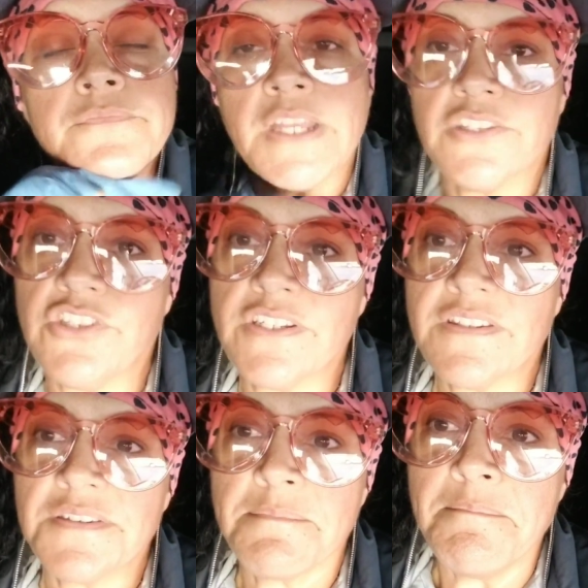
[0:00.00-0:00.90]
and she
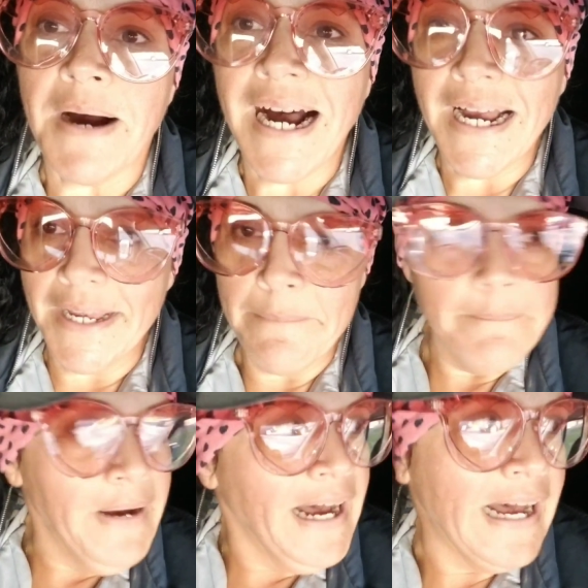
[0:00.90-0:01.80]
says, my,
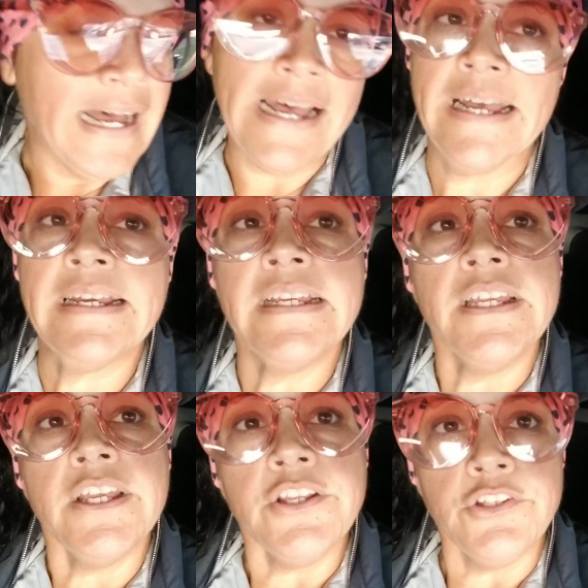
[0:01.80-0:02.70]
my,
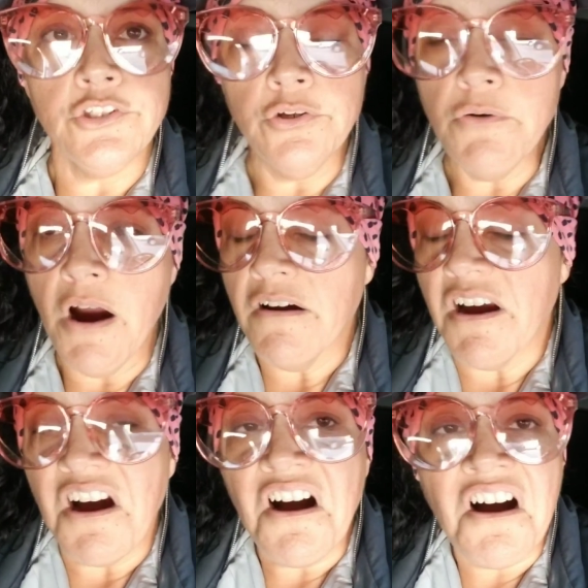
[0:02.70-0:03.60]
you are
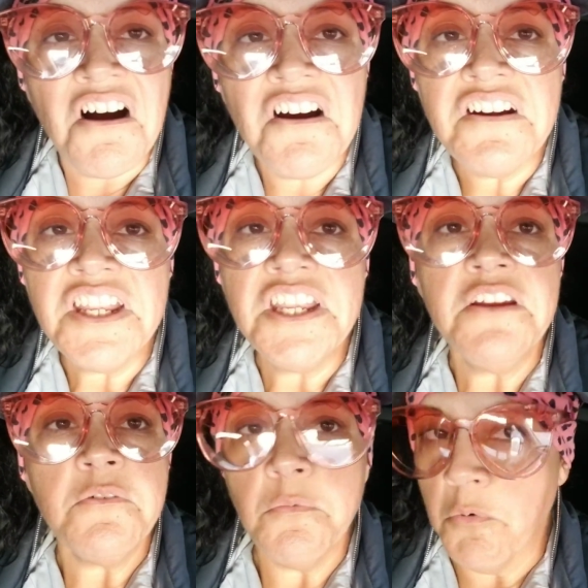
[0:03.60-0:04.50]
a
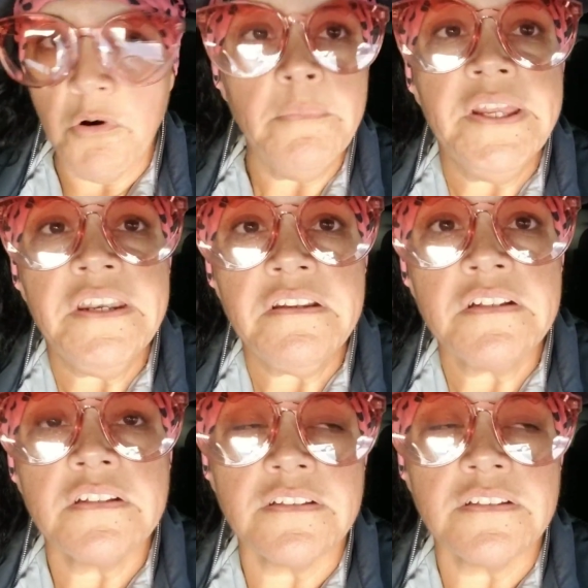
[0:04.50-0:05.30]
hardy woman.